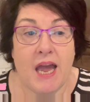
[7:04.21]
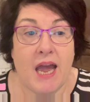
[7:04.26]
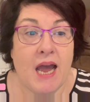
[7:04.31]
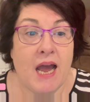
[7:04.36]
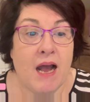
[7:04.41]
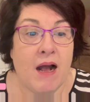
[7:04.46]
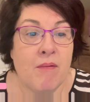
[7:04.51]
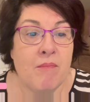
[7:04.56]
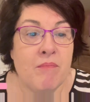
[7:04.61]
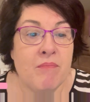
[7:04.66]

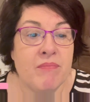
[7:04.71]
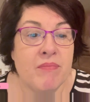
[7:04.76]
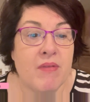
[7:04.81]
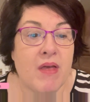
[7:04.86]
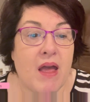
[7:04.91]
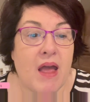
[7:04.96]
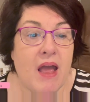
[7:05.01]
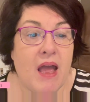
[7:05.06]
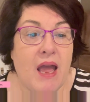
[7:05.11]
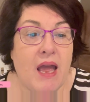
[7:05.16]
and
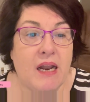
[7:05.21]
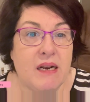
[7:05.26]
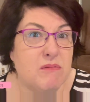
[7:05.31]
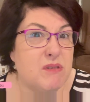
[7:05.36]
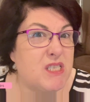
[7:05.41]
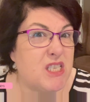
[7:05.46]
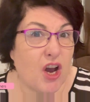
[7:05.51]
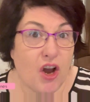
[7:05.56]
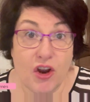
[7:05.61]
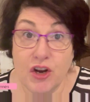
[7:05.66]
it
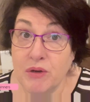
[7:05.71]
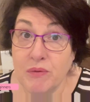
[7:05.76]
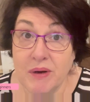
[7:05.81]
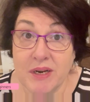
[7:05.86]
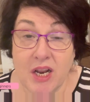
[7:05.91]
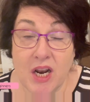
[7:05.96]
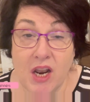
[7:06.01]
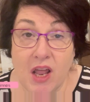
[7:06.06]
was the only one I